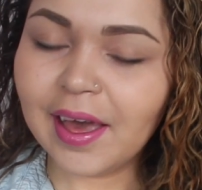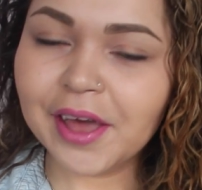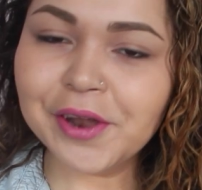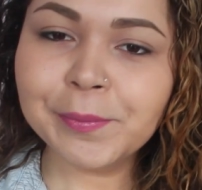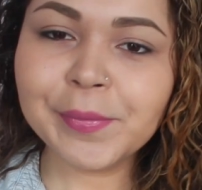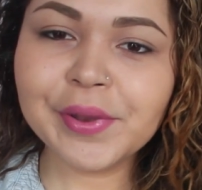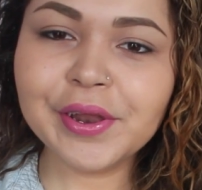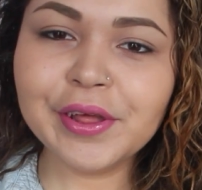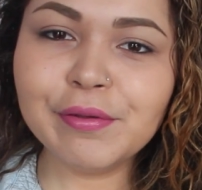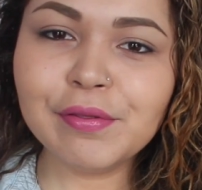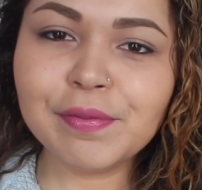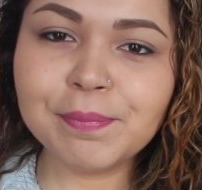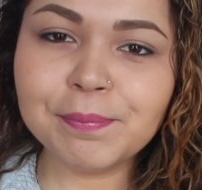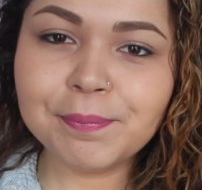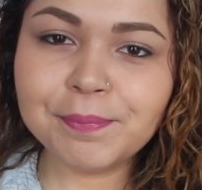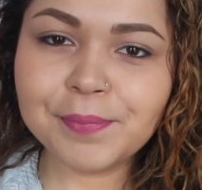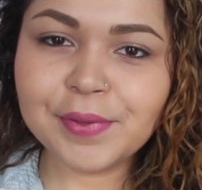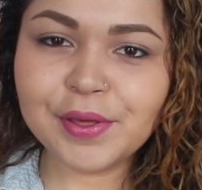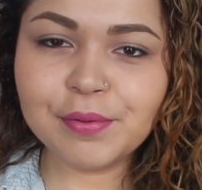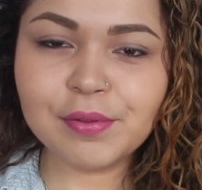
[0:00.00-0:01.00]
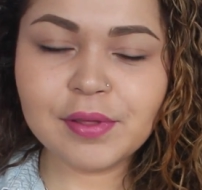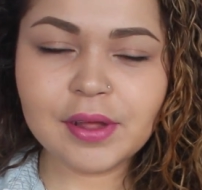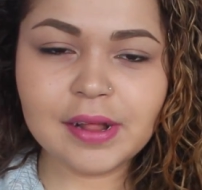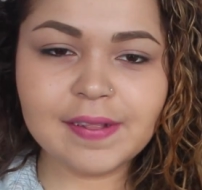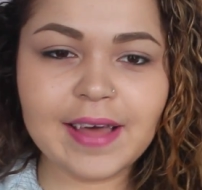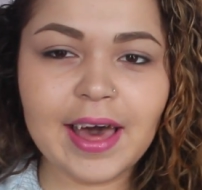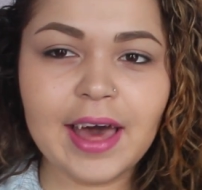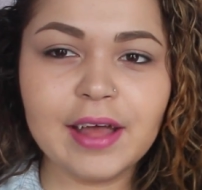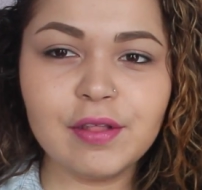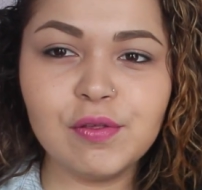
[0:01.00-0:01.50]
and I'm going to be
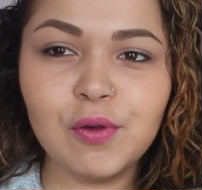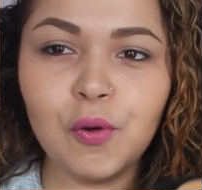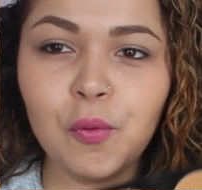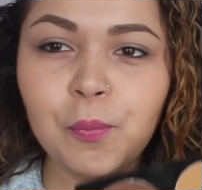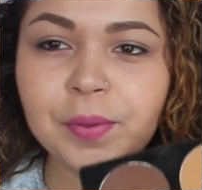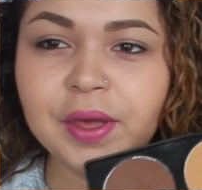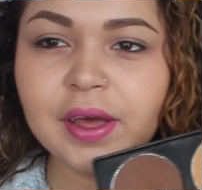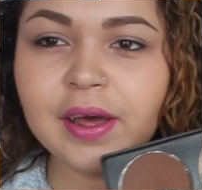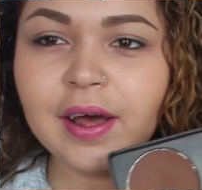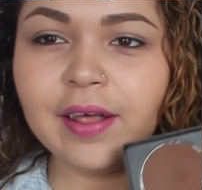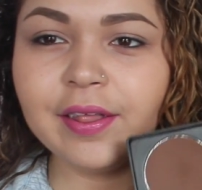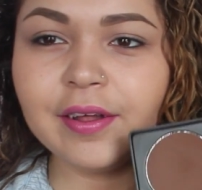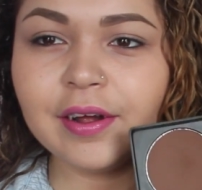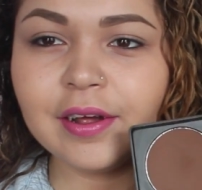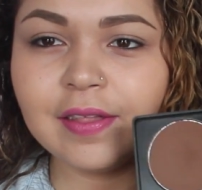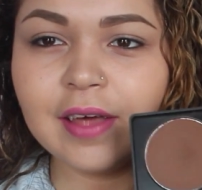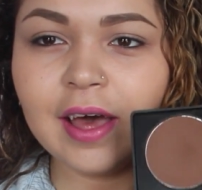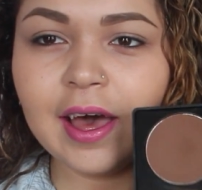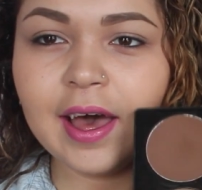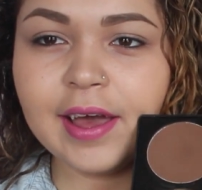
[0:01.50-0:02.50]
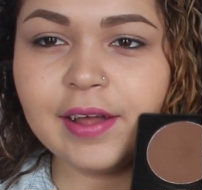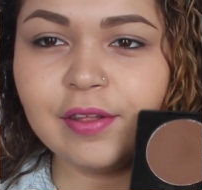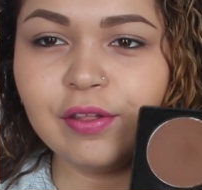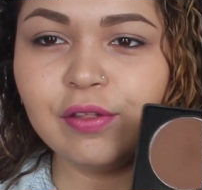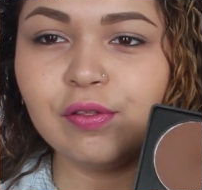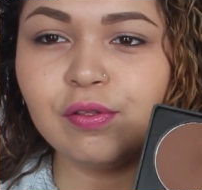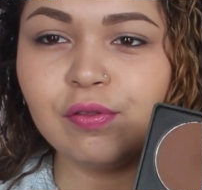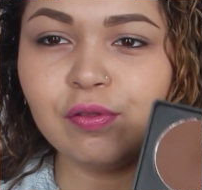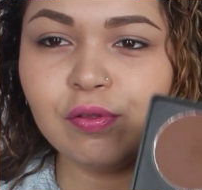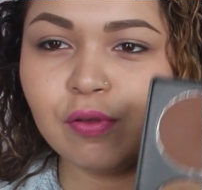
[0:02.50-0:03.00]
using that taupey color that I
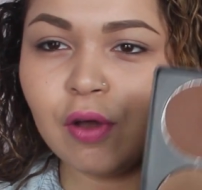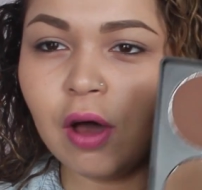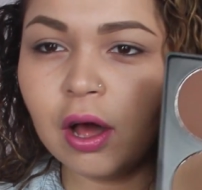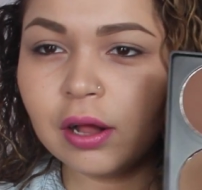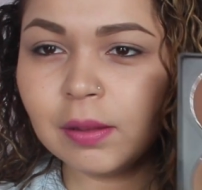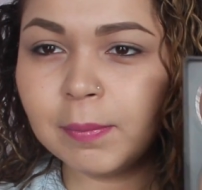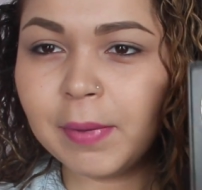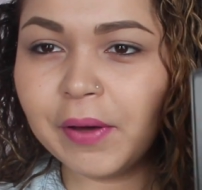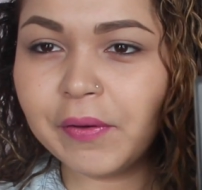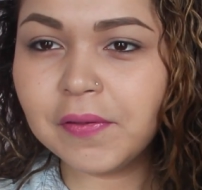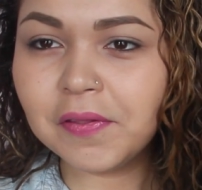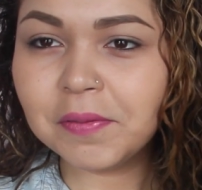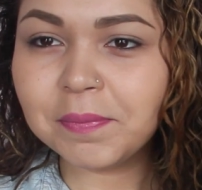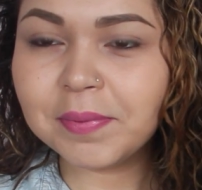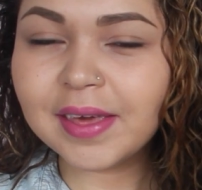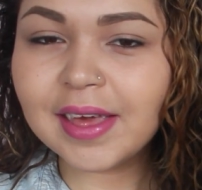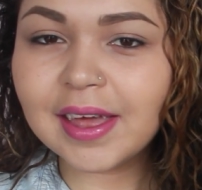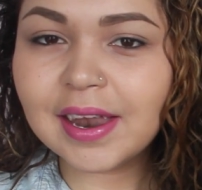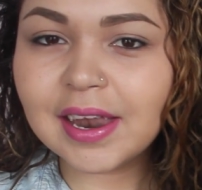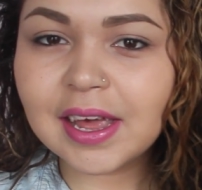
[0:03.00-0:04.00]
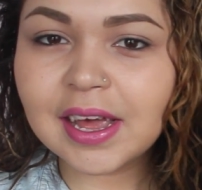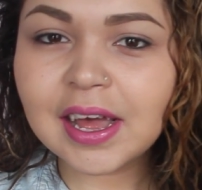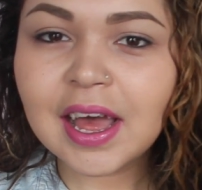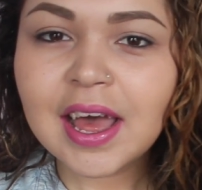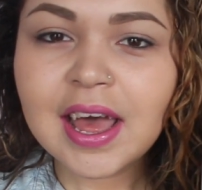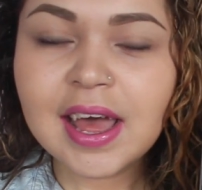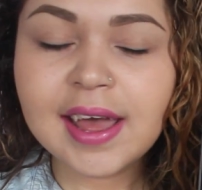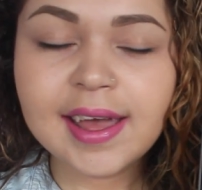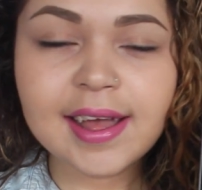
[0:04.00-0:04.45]
talked about in the beginning.